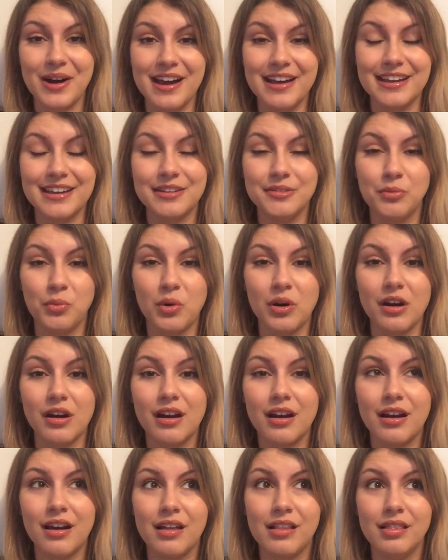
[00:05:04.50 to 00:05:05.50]
I can
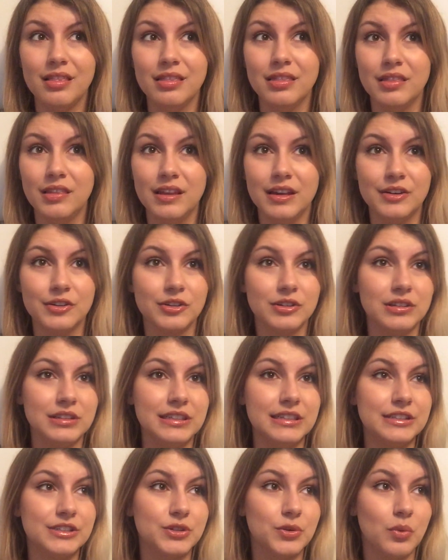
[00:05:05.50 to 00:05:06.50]
work
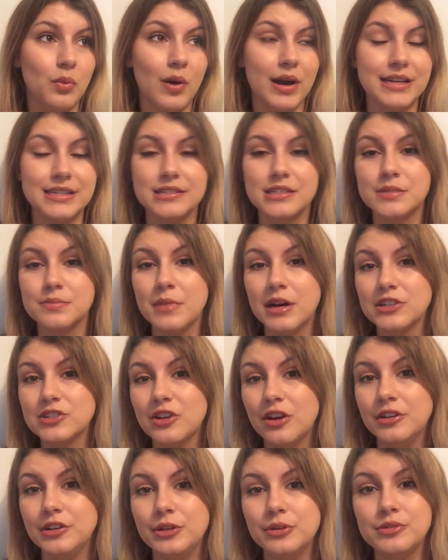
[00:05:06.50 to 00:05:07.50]
literally twice as
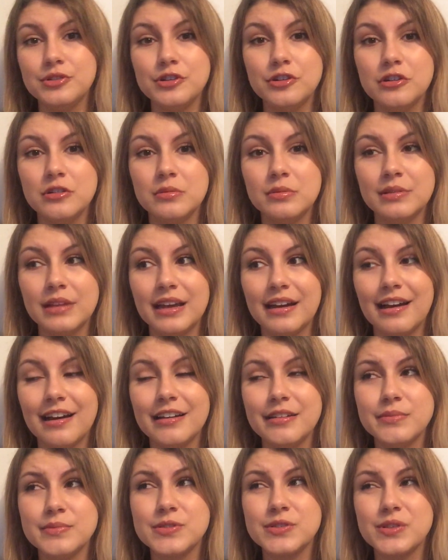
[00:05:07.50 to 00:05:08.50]
much on YouTube. Like,
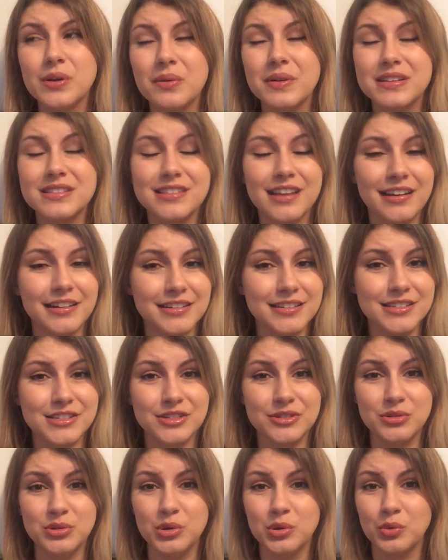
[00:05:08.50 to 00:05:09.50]
I am so excited
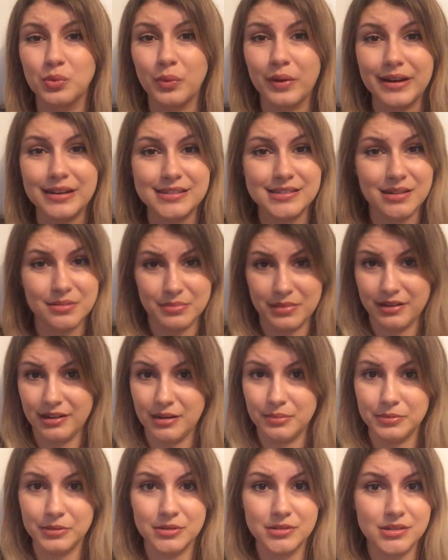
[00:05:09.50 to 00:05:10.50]
to raise up my
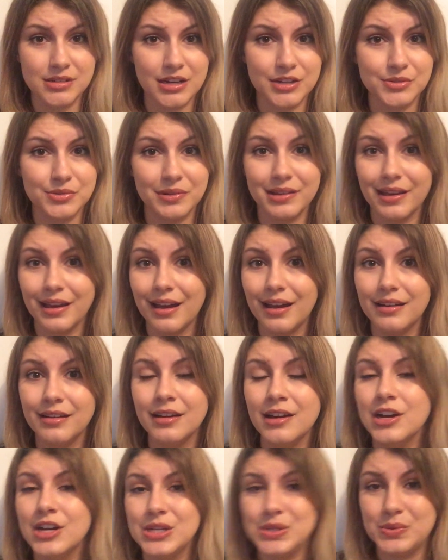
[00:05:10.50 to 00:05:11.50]
upload schedule
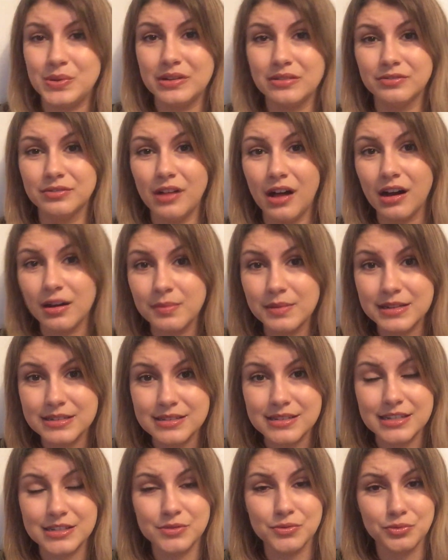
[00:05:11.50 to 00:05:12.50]
again. Doing
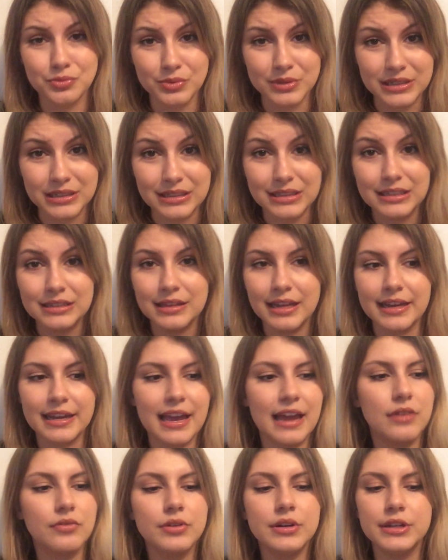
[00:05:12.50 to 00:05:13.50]
Vlogmas has really,
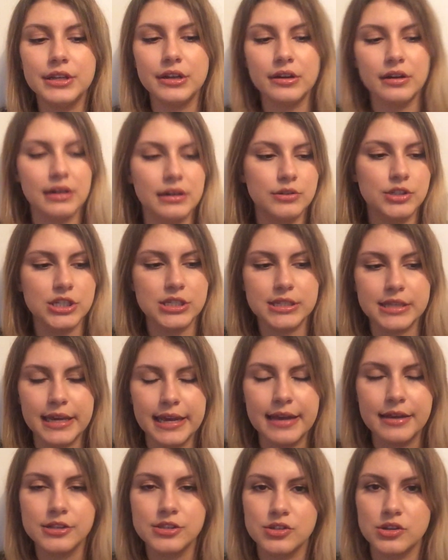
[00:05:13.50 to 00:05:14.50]
like, every year it just
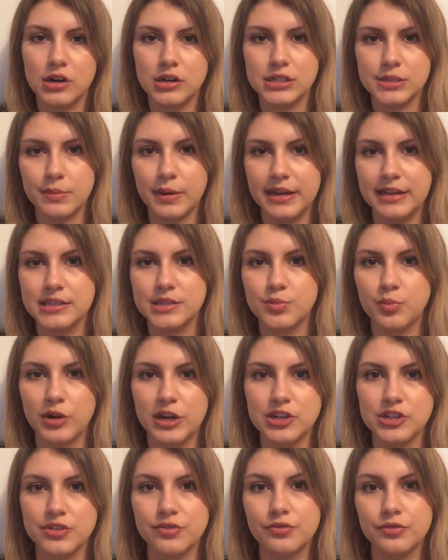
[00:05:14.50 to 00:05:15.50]
kickstarts my
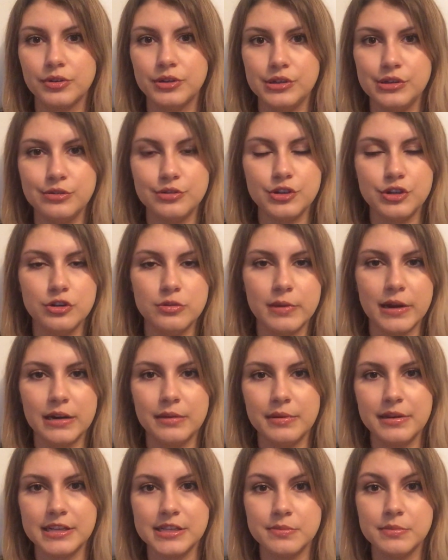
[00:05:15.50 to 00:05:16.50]
inspiration for YouTube and
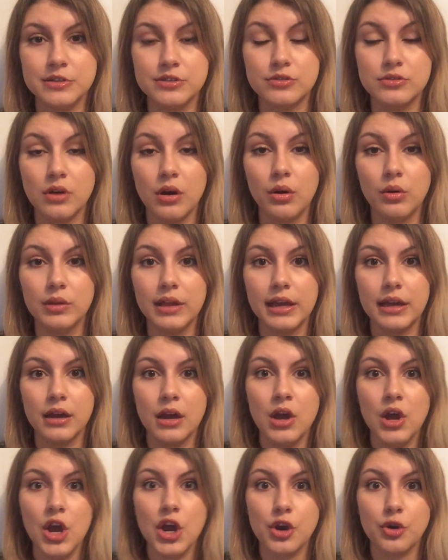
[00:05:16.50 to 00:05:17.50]
it makes me so, like,
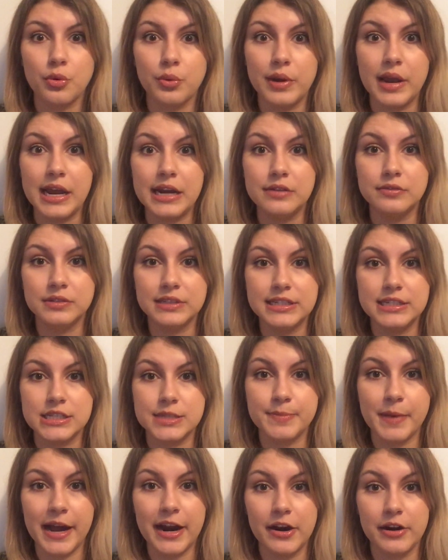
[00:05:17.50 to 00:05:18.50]
creatively
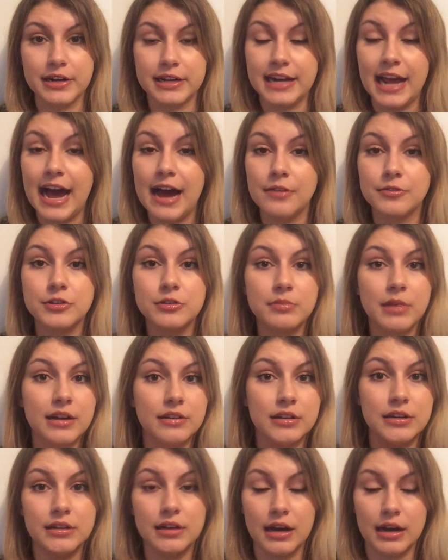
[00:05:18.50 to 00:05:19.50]
inspired. And after
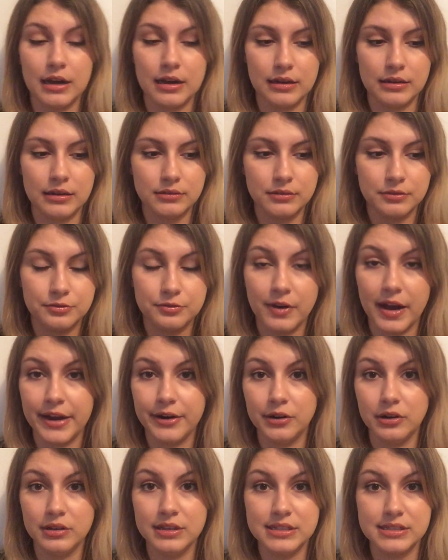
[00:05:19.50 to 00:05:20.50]
my
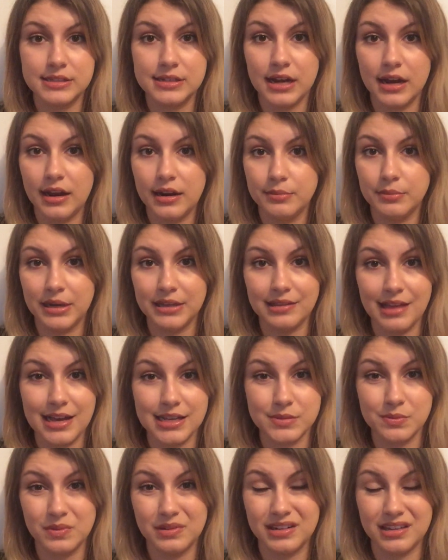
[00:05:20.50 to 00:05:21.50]
final is done, my
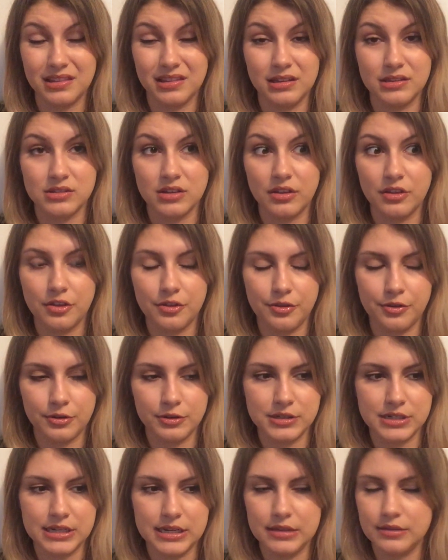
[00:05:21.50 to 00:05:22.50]
last one I think is on the
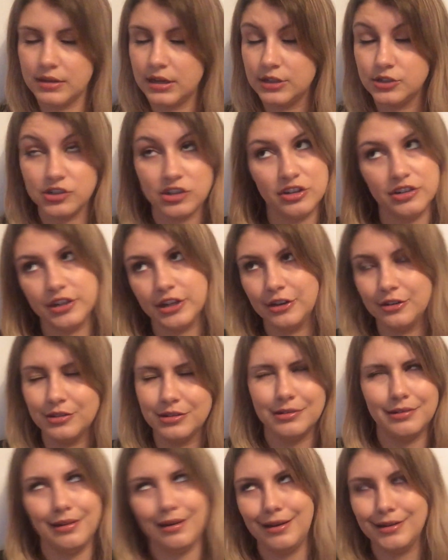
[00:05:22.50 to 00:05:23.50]
13th. I should
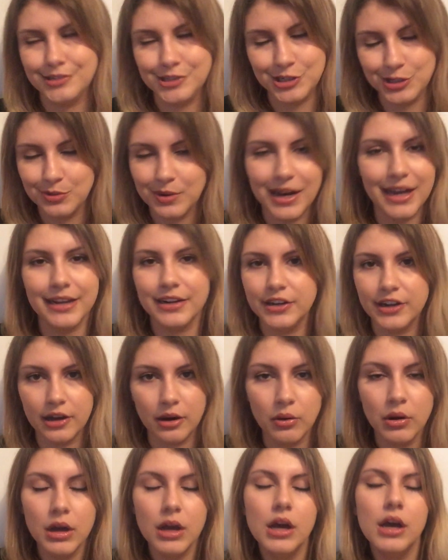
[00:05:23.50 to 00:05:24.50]
know. Do I?
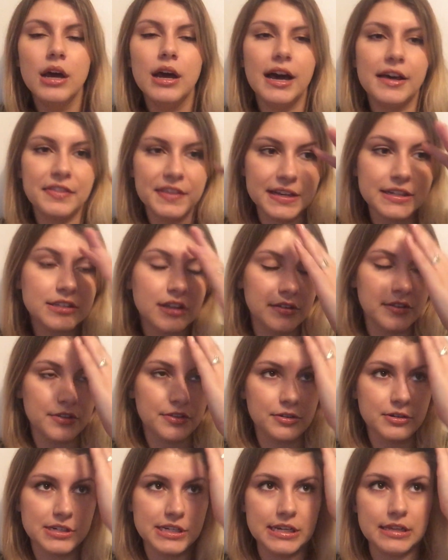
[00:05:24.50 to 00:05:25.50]
No. I think it's on the
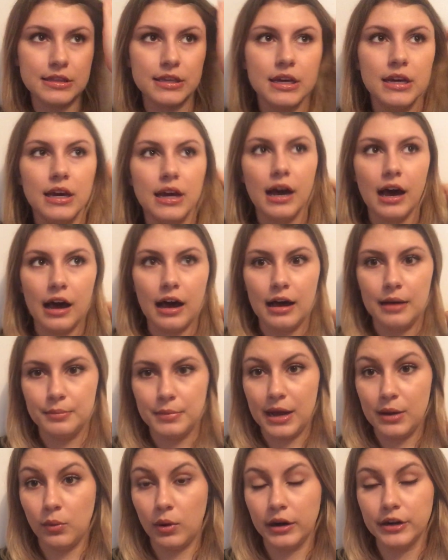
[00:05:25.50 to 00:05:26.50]
13th.
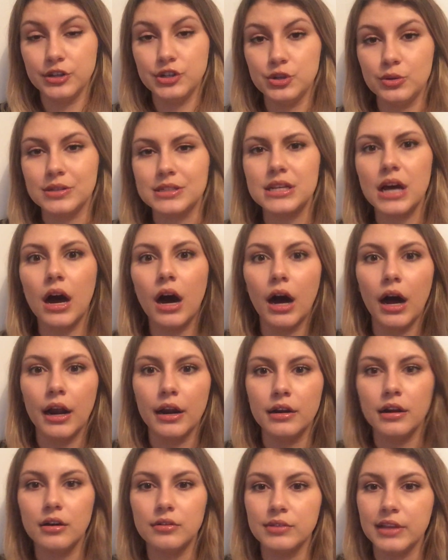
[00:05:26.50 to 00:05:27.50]
I want to do a
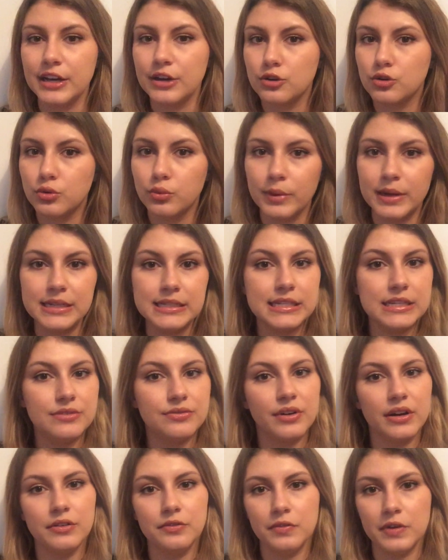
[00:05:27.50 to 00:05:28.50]
ton of, like, crazy
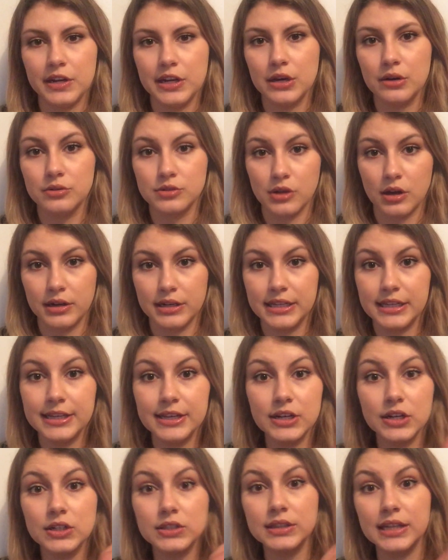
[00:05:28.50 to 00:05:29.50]
fun videos on
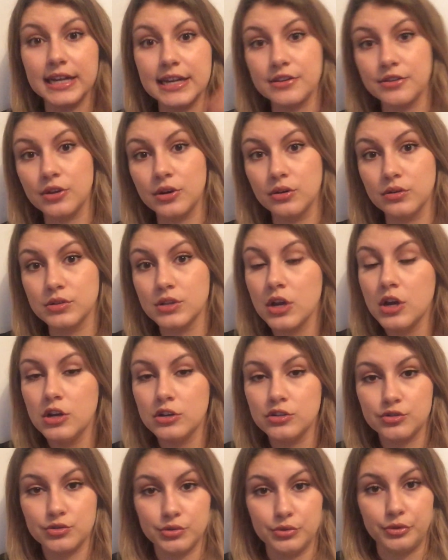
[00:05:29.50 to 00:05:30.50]
here, like those
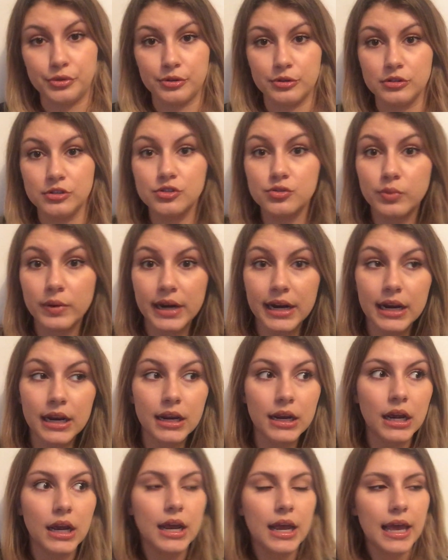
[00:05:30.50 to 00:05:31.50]
truth or
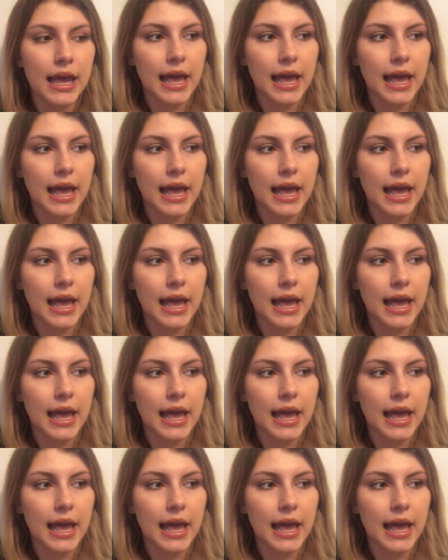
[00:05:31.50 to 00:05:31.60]
drink